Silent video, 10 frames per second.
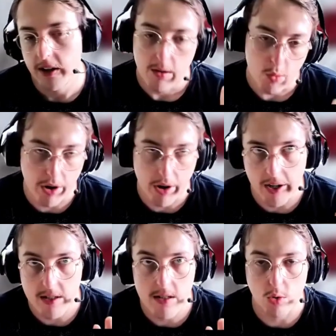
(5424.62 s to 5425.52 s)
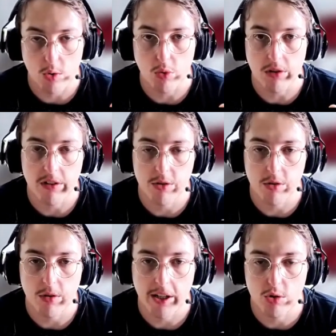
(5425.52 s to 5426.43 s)
Whereas it would deal
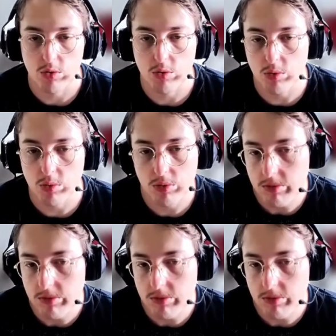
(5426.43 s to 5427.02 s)
like 2